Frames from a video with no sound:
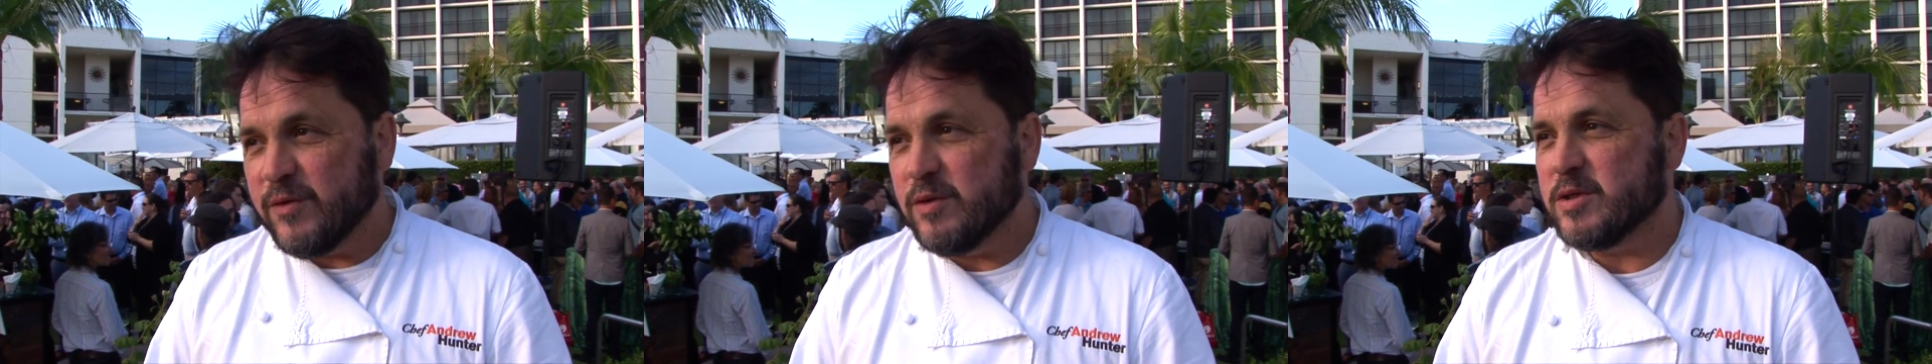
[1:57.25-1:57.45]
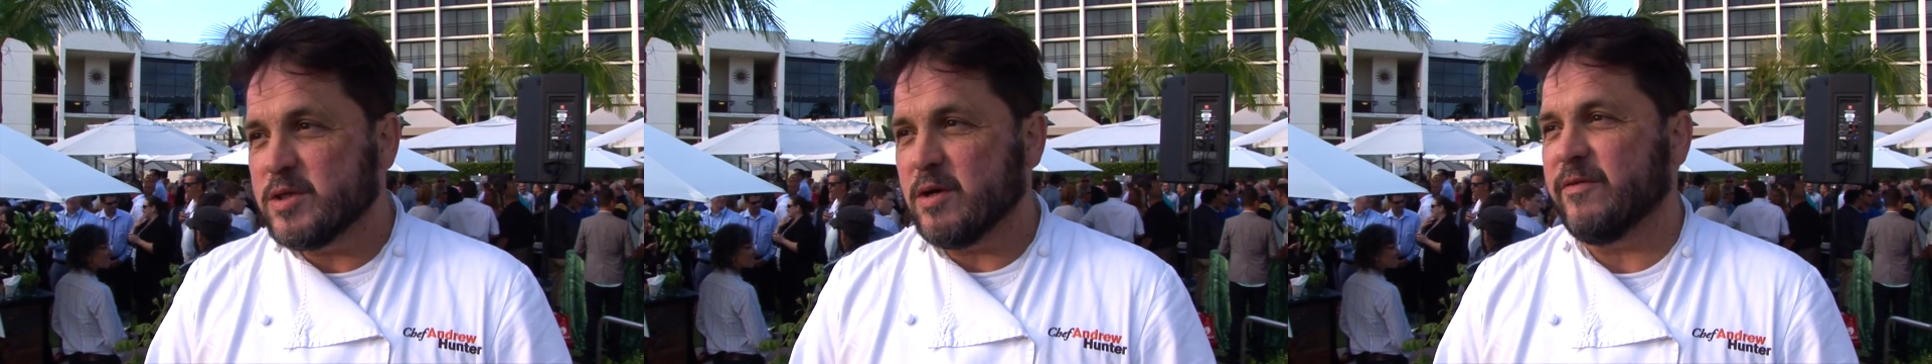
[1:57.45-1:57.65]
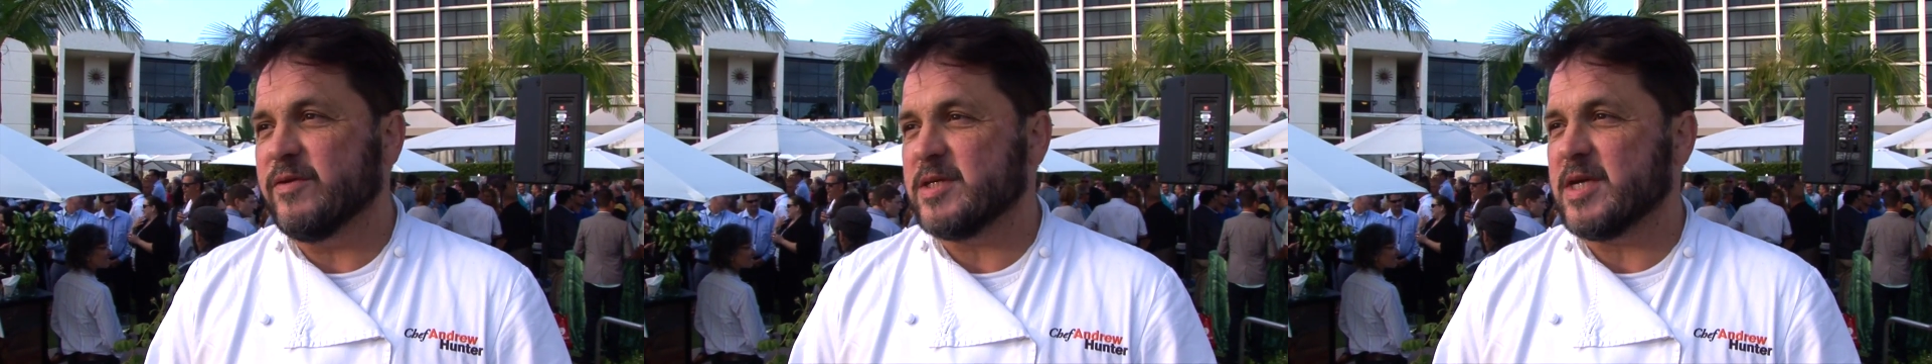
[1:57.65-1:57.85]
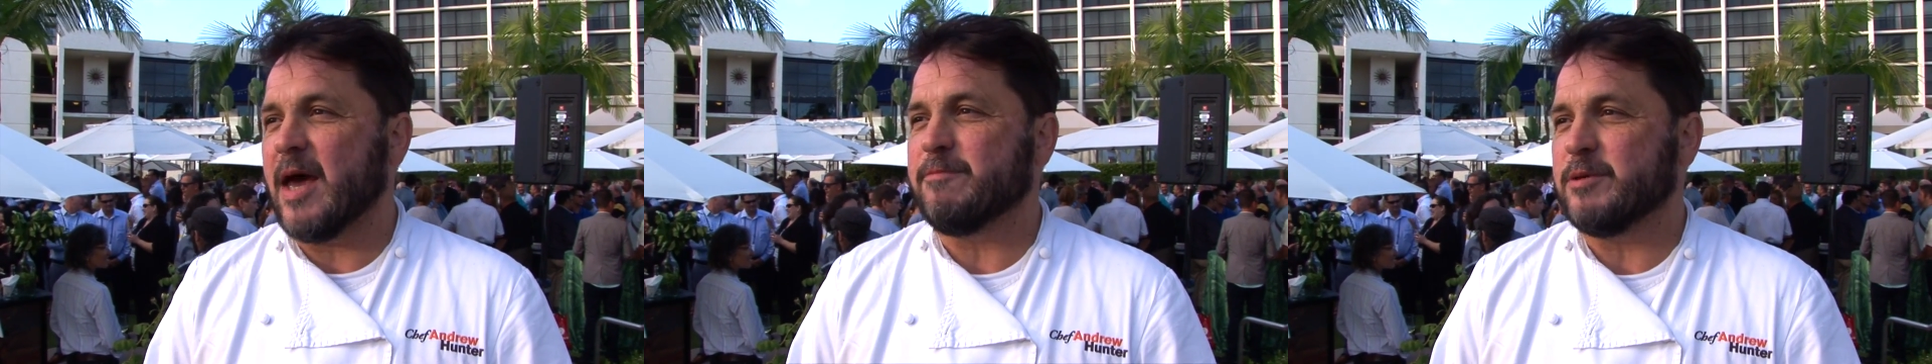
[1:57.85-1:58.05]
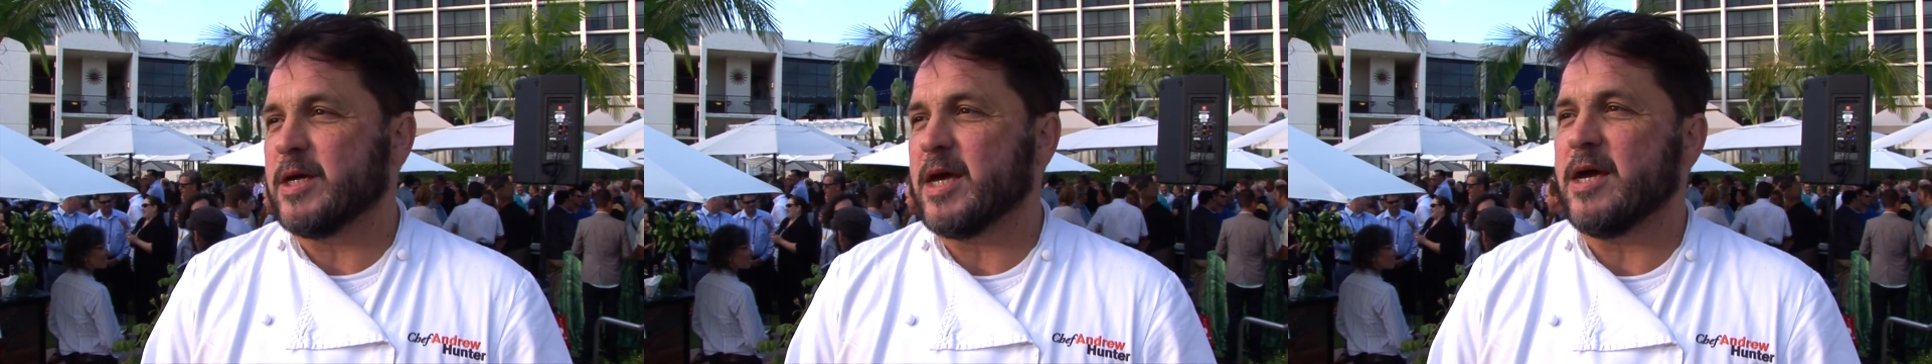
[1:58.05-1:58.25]
food service
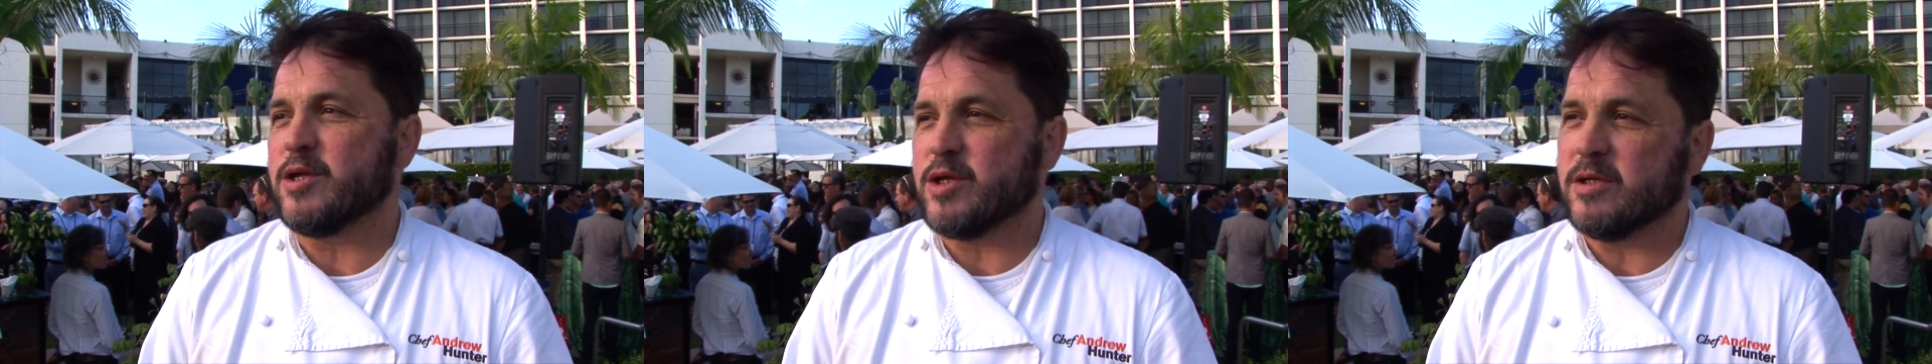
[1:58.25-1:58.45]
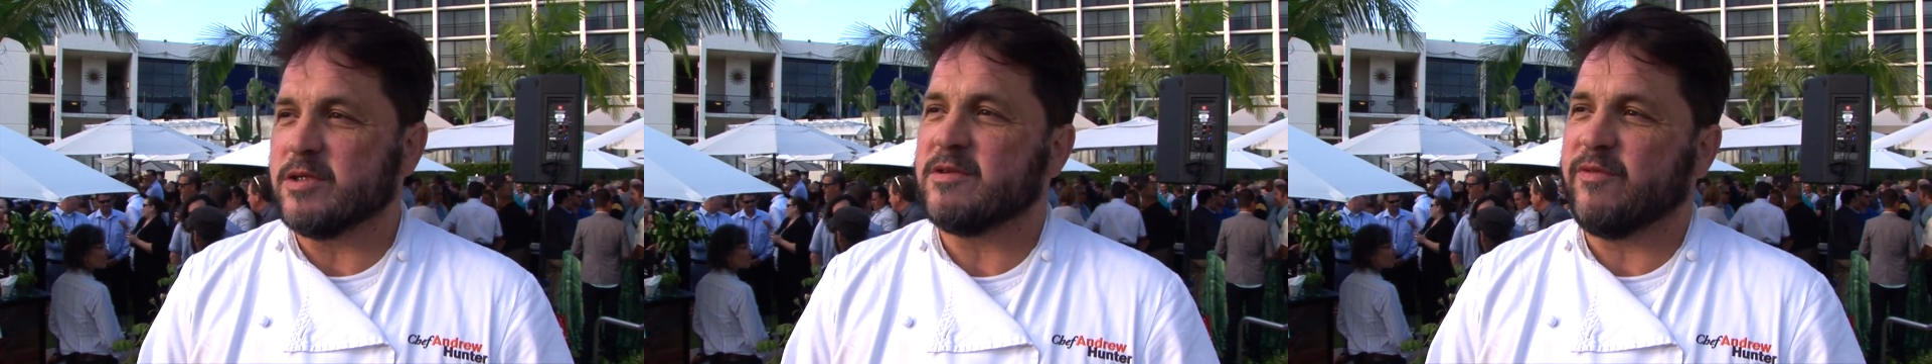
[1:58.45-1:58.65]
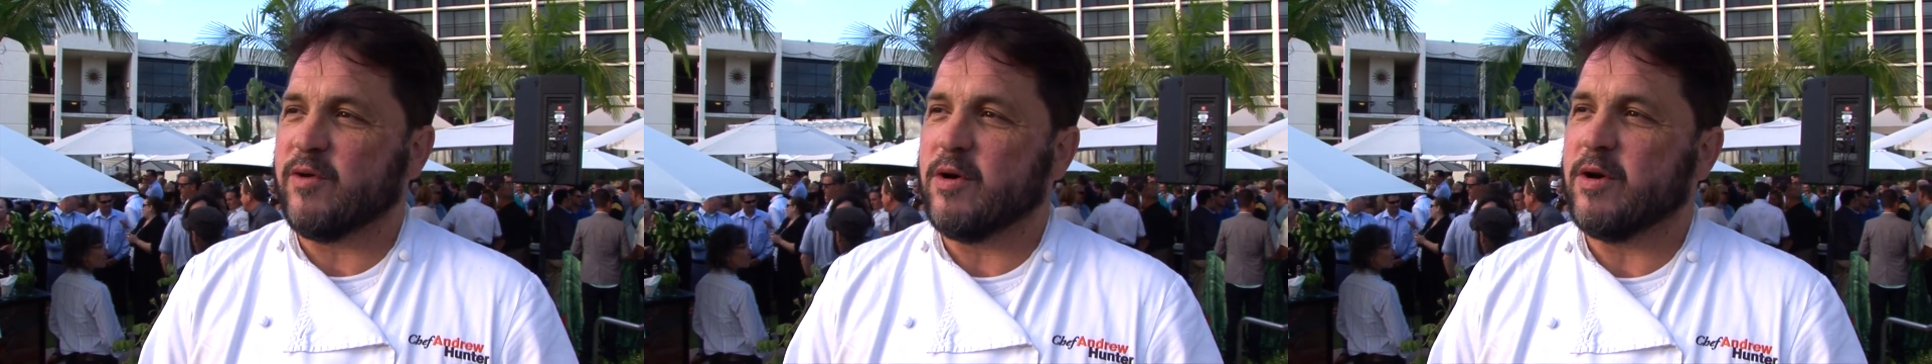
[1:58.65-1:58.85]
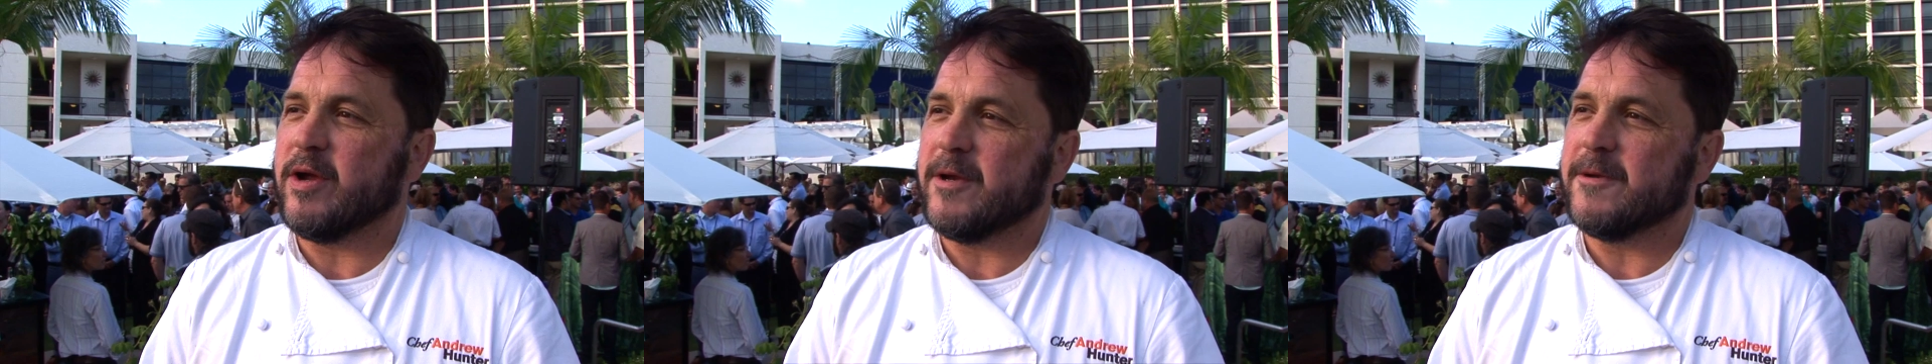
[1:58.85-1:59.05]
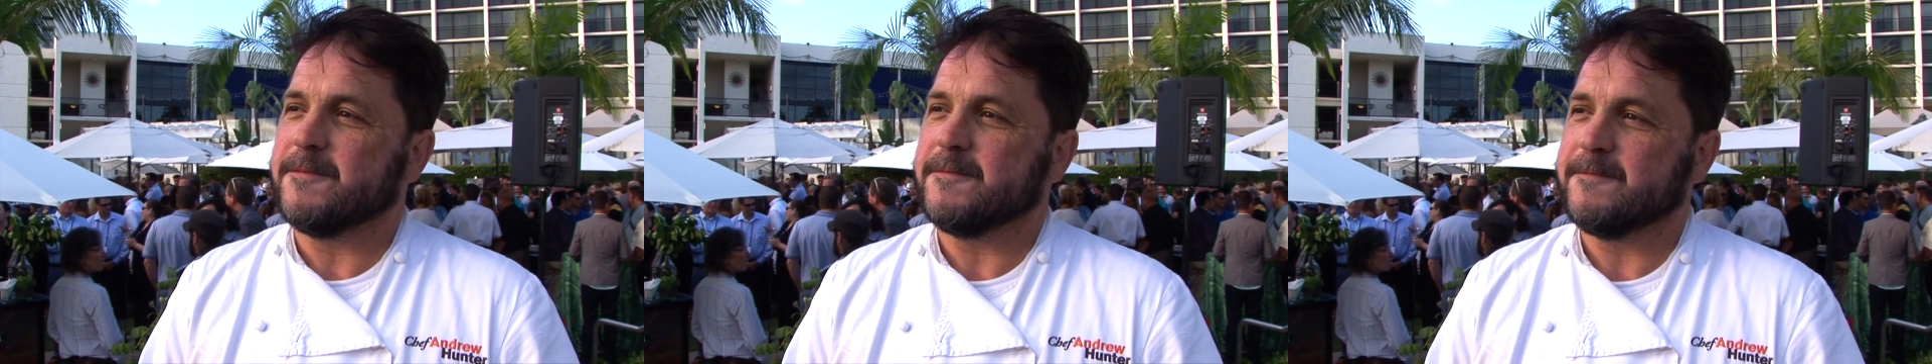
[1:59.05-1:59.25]
applications for
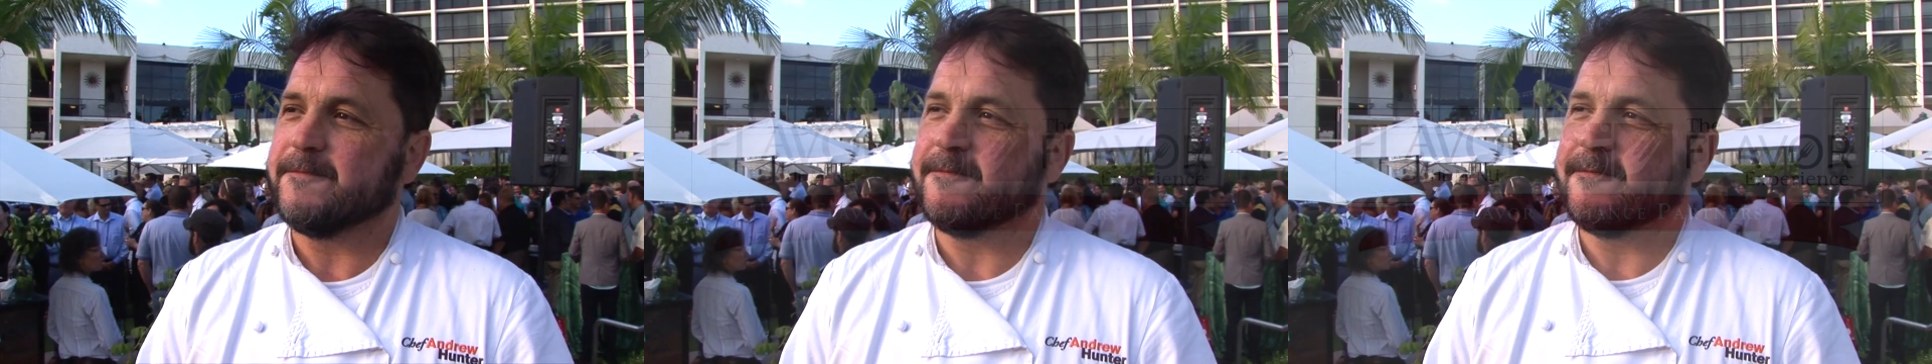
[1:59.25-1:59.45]
it.